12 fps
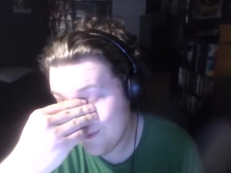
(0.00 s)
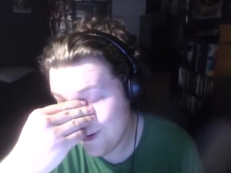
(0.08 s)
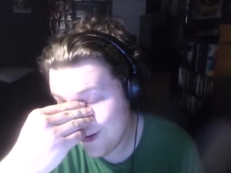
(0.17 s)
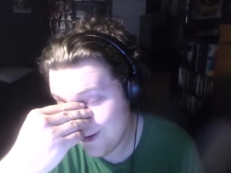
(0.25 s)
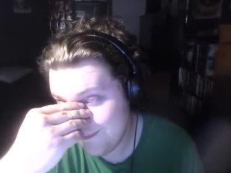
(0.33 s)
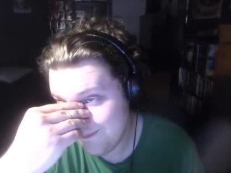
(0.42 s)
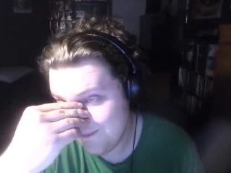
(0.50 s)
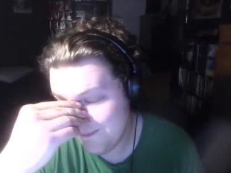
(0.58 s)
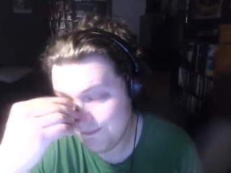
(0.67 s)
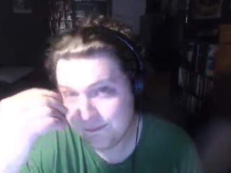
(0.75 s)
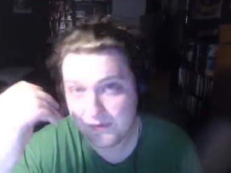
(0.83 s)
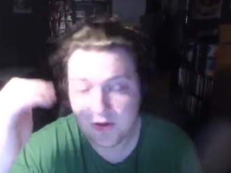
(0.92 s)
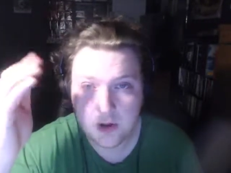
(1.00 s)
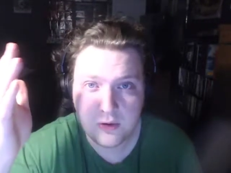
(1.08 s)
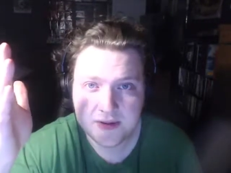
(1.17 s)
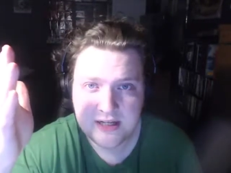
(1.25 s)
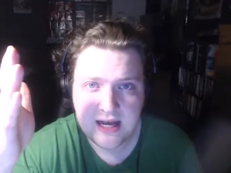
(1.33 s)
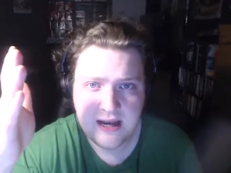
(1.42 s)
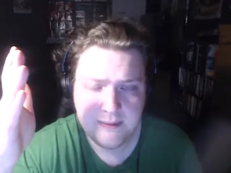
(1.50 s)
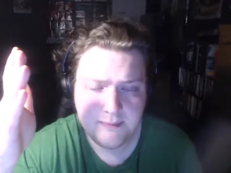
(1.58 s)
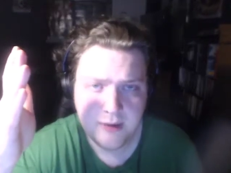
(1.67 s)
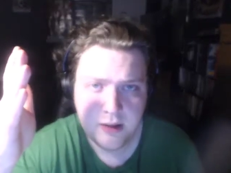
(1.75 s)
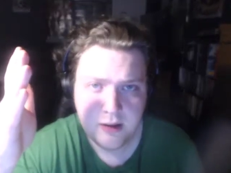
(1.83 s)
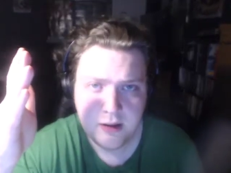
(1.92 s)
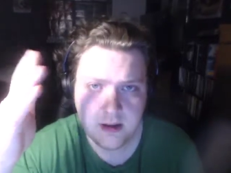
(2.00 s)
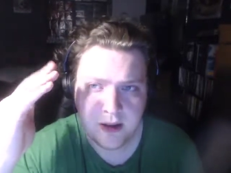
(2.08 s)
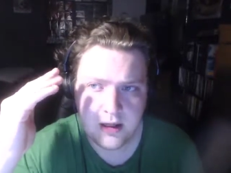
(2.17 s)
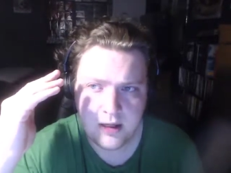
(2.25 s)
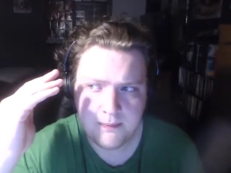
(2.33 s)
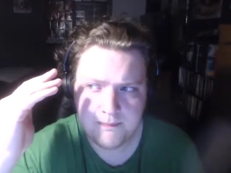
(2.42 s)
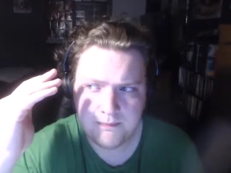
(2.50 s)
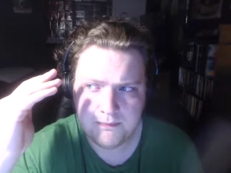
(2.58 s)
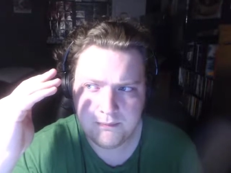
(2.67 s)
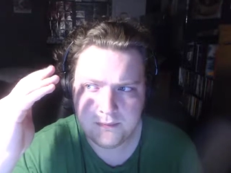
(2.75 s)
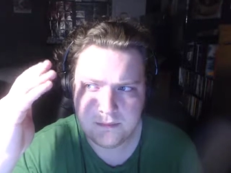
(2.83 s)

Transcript: um, the whole time um,